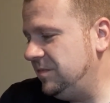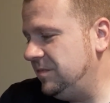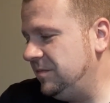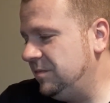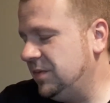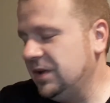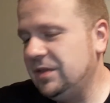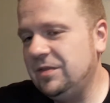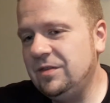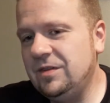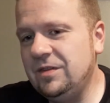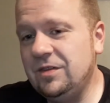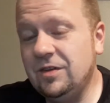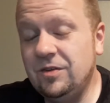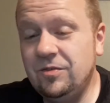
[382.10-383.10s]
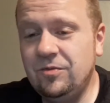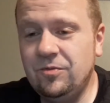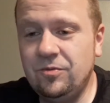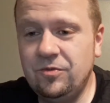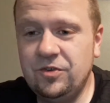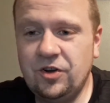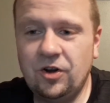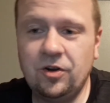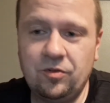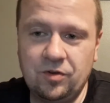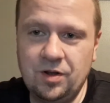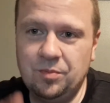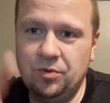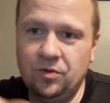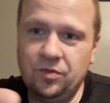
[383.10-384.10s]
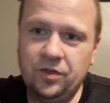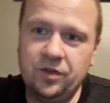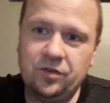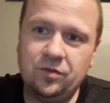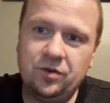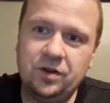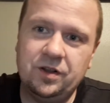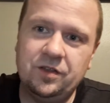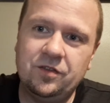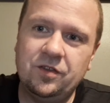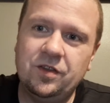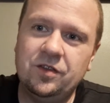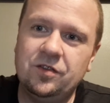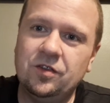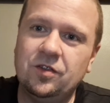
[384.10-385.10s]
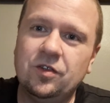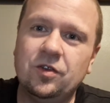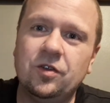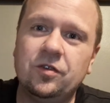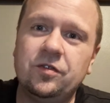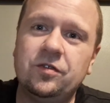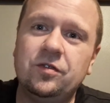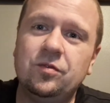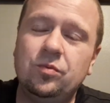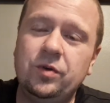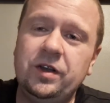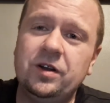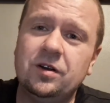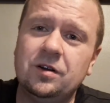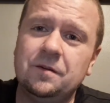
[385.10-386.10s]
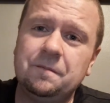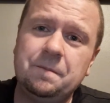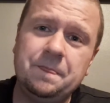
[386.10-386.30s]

But the Dark Rebel, this one is a little sweeter.